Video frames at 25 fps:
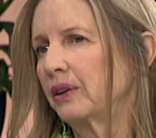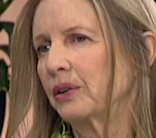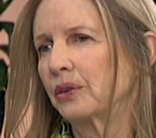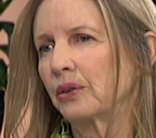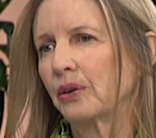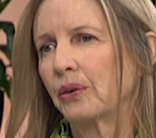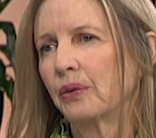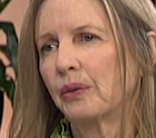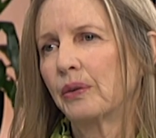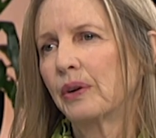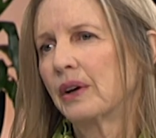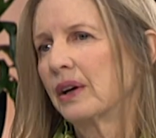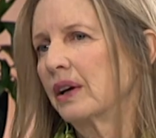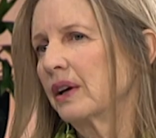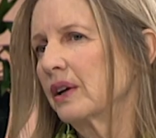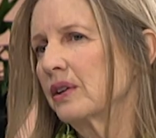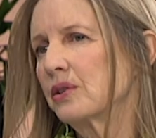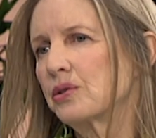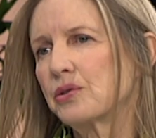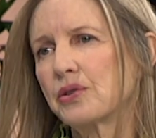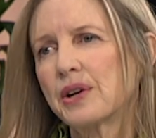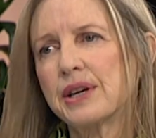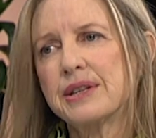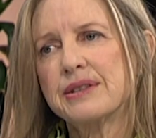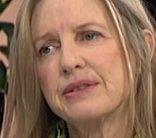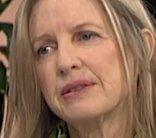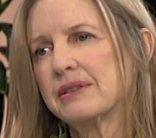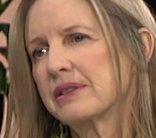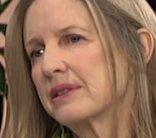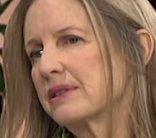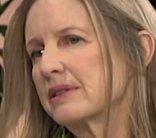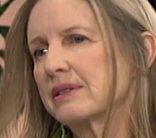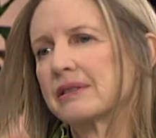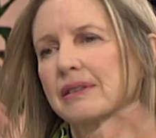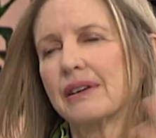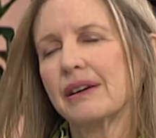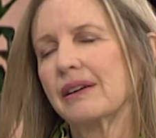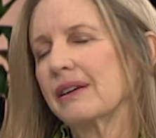you know
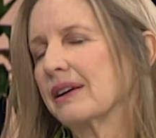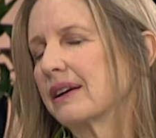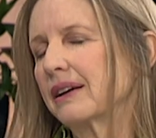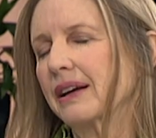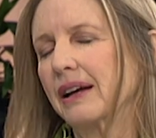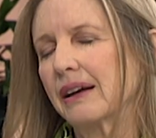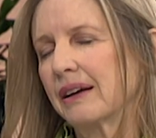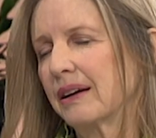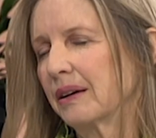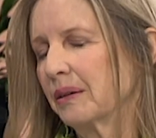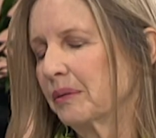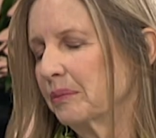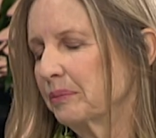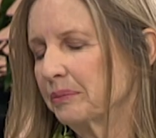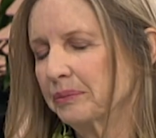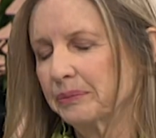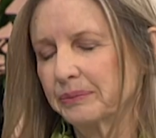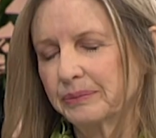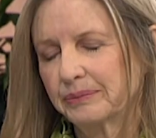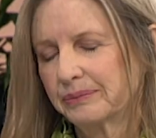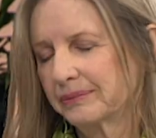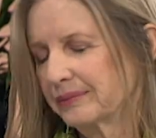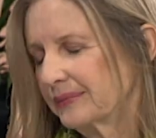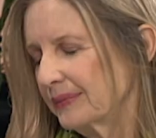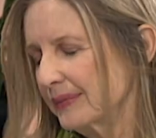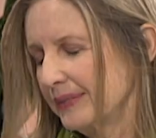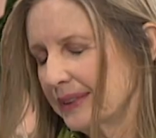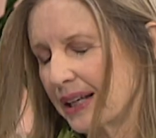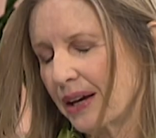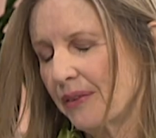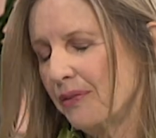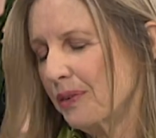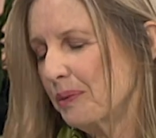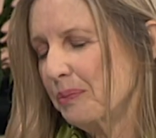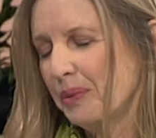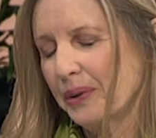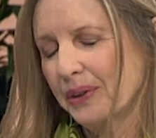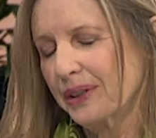dresses um,
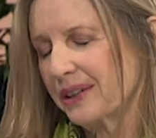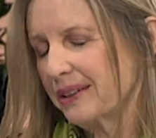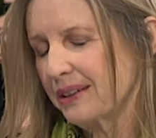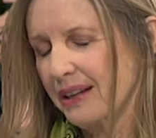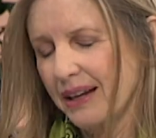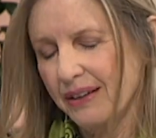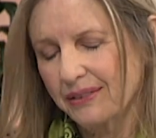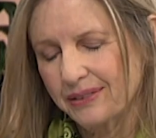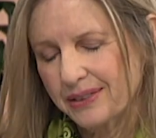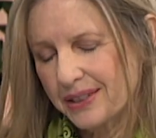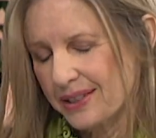everybody like